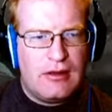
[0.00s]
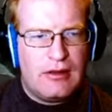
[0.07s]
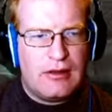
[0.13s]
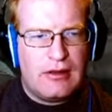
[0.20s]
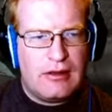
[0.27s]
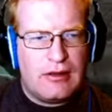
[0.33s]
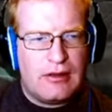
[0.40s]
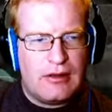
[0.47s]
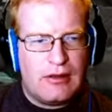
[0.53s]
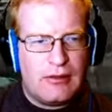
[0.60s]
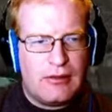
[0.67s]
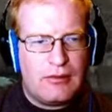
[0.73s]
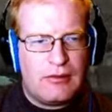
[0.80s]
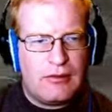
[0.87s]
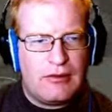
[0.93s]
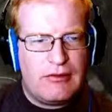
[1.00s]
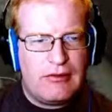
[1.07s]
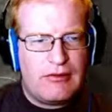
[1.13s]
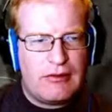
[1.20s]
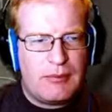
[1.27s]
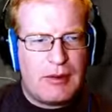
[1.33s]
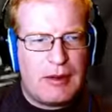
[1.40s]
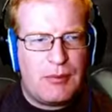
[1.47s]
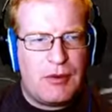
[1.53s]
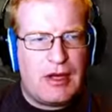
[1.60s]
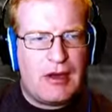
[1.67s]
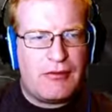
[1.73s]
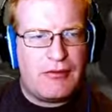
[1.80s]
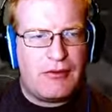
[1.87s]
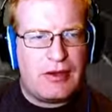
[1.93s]
Now, this is the pipe we
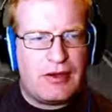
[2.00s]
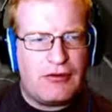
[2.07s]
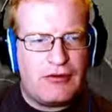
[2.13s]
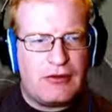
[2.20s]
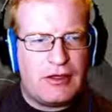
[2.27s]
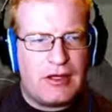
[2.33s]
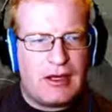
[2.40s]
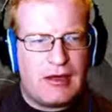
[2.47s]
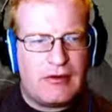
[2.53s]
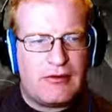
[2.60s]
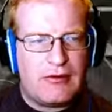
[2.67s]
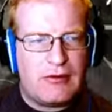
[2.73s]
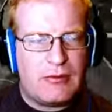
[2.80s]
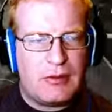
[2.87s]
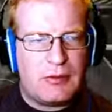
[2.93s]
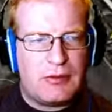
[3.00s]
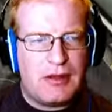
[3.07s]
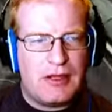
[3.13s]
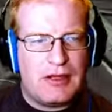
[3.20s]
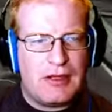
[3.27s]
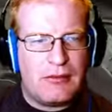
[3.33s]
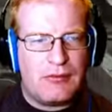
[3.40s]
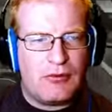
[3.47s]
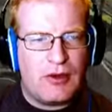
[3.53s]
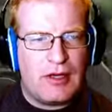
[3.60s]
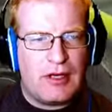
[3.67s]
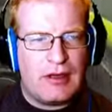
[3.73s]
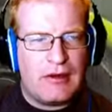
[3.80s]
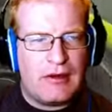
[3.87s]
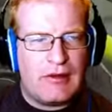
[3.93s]
have for nitrogen gas. We planned on running
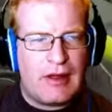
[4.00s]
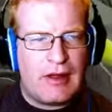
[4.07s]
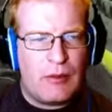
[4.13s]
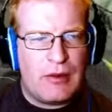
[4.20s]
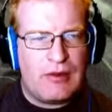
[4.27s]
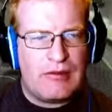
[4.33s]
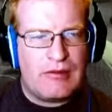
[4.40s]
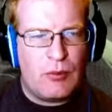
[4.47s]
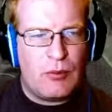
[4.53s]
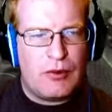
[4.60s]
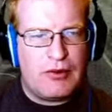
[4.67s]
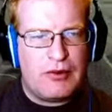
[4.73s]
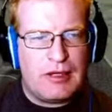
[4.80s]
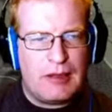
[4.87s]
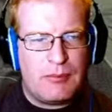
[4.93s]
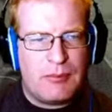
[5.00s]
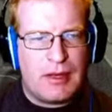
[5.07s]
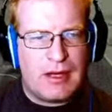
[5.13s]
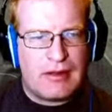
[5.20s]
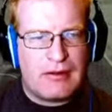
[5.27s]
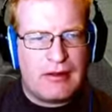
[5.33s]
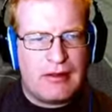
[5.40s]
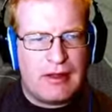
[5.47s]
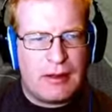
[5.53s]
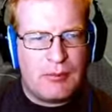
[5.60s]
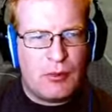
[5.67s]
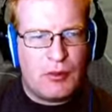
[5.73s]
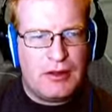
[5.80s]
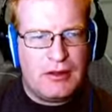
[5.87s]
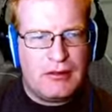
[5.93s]
it that way somewhere to get back to that
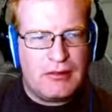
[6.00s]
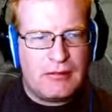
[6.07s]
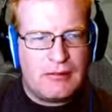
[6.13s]
point.